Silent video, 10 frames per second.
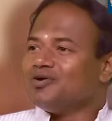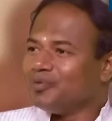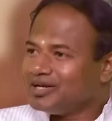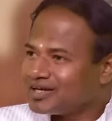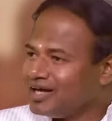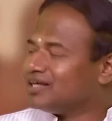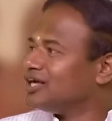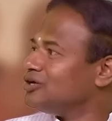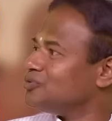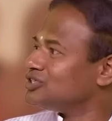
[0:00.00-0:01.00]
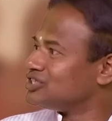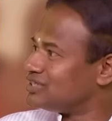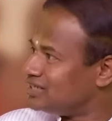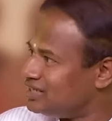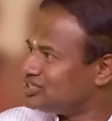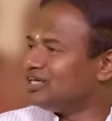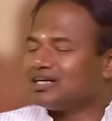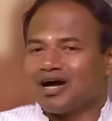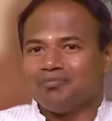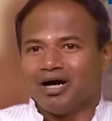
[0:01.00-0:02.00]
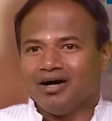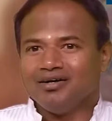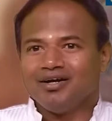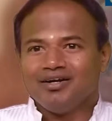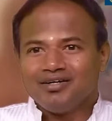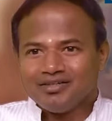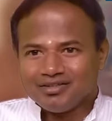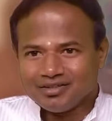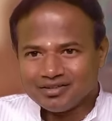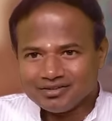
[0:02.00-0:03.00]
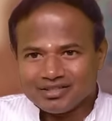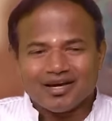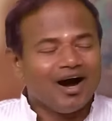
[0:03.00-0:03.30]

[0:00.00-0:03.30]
when Kaikeyi was teaching Rama the